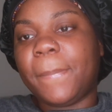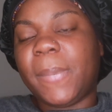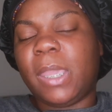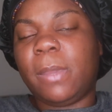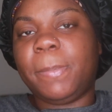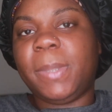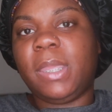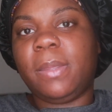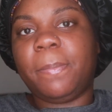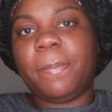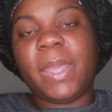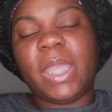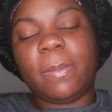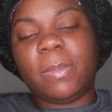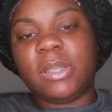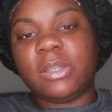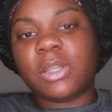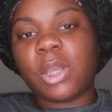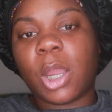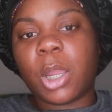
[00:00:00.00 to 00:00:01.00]
baby
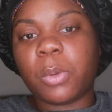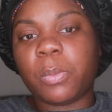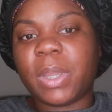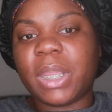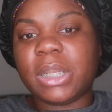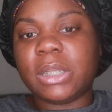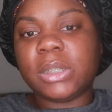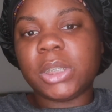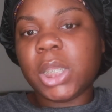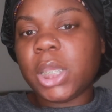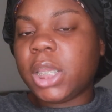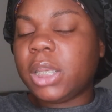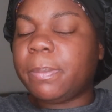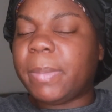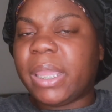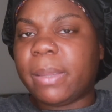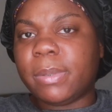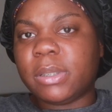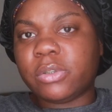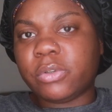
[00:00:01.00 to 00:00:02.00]
baby's heart rate is
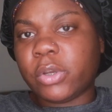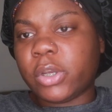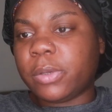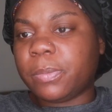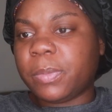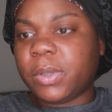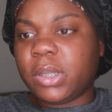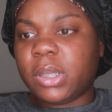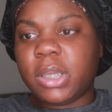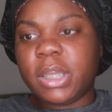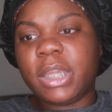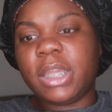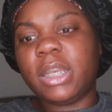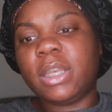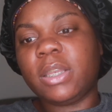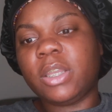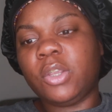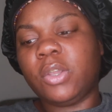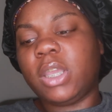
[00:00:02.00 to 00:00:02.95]
good baby's growing good